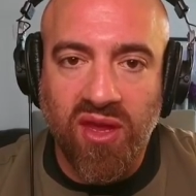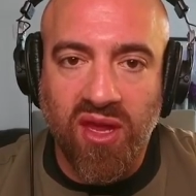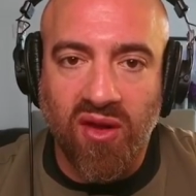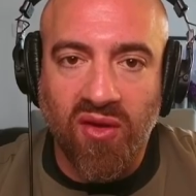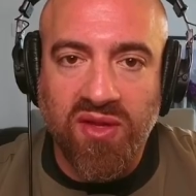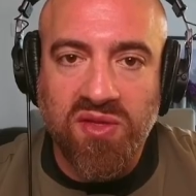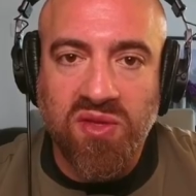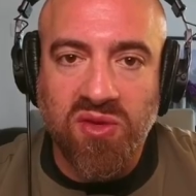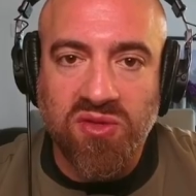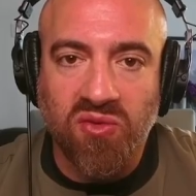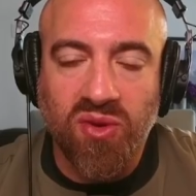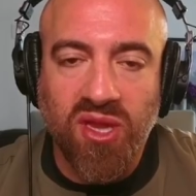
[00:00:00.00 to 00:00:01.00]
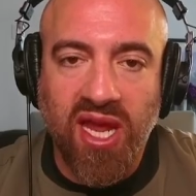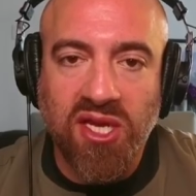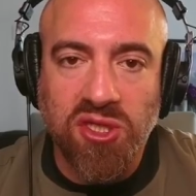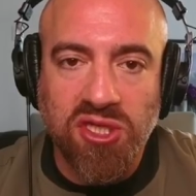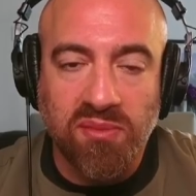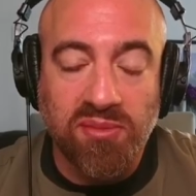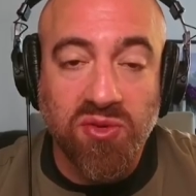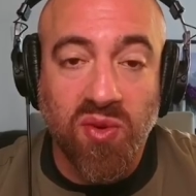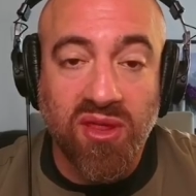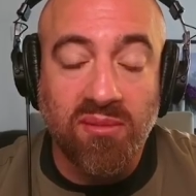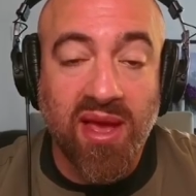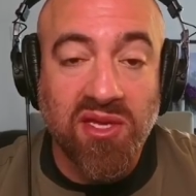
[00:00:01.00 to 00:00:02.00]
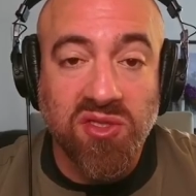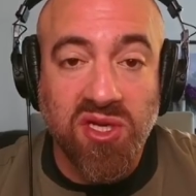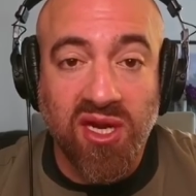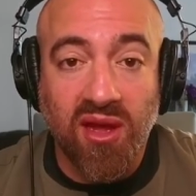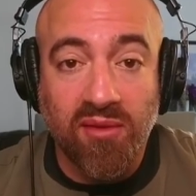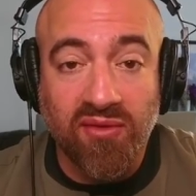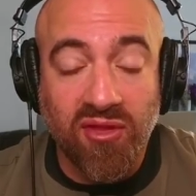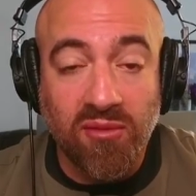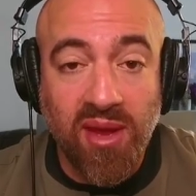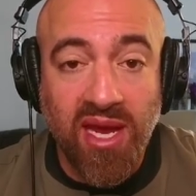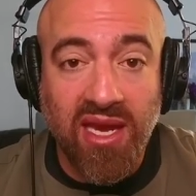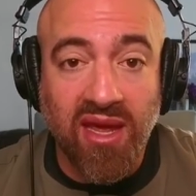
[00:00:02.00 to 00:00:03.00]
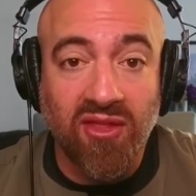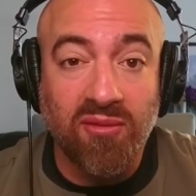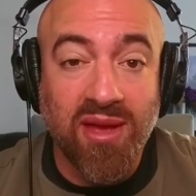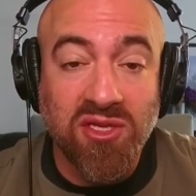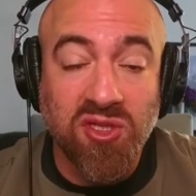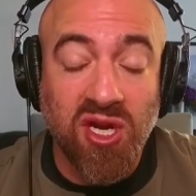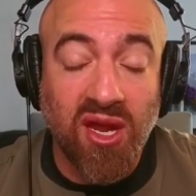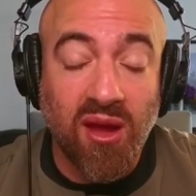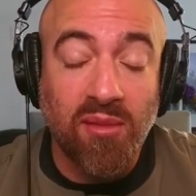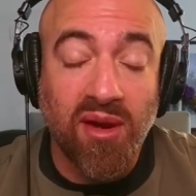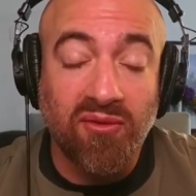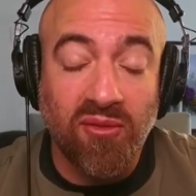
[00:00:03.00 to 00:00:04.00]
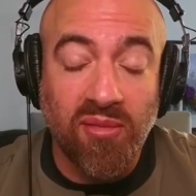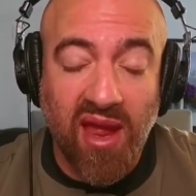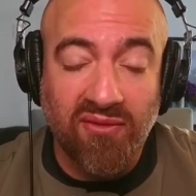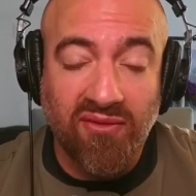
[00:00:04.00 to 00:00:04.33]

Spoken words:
there's a relationship between the messaging coming from the media and the messaging coming from